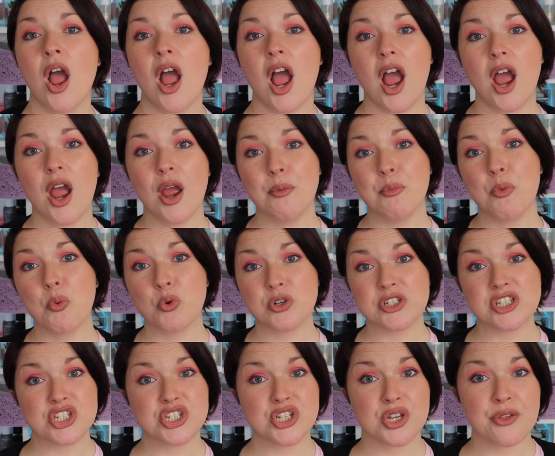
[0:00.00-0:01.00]
What
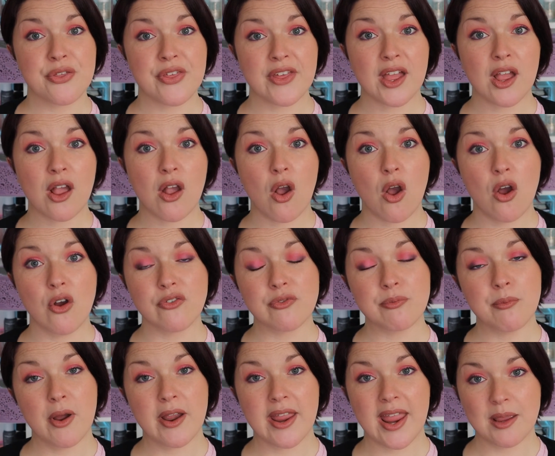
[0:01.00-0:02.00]
did you think of
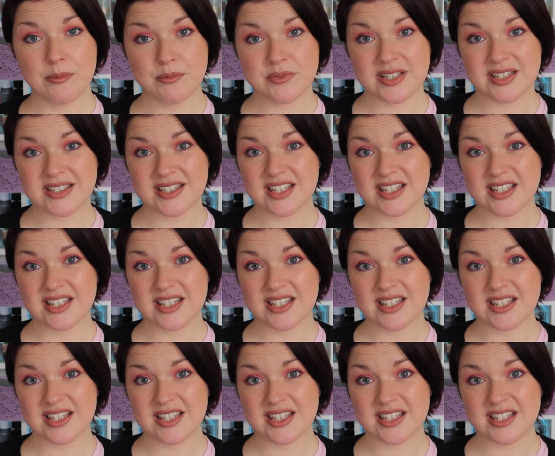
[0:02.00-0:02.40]
my empties